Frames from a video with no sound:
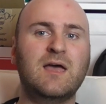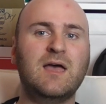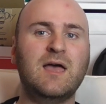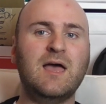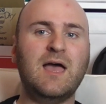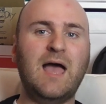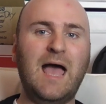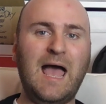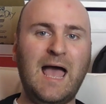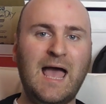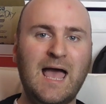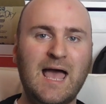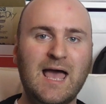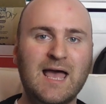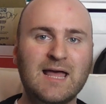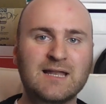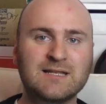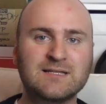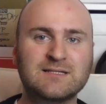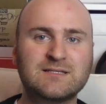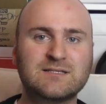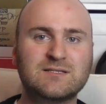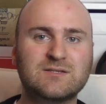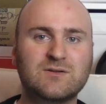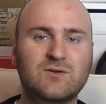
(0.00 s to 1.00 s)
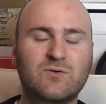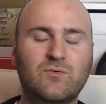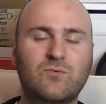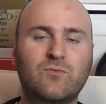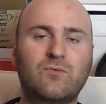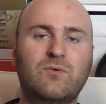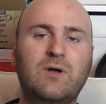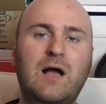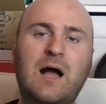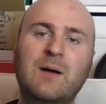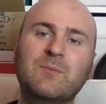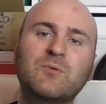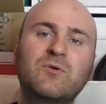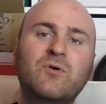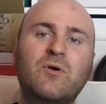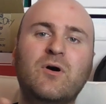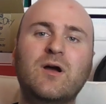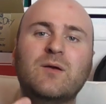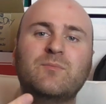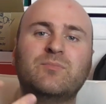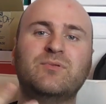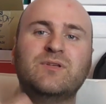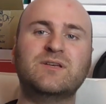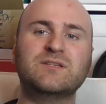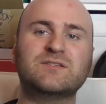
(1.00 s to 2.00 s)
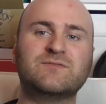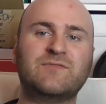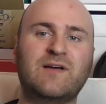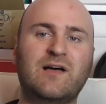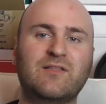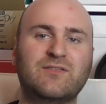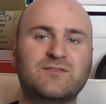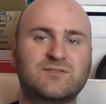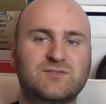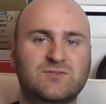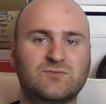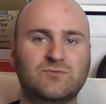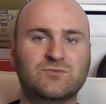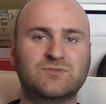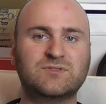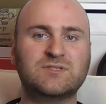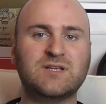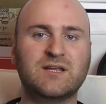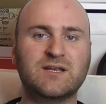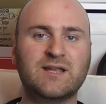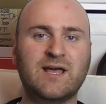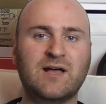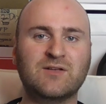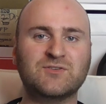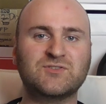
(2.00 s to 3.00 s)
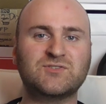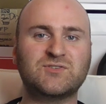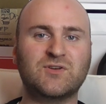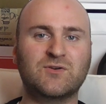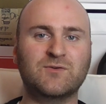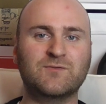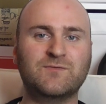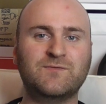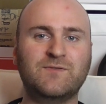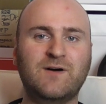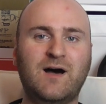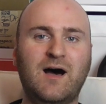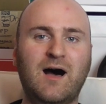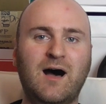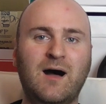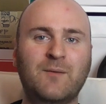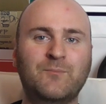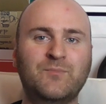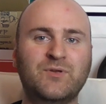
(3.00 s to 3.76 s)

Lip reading: And I'm quite pleased with how this has all turned out so far,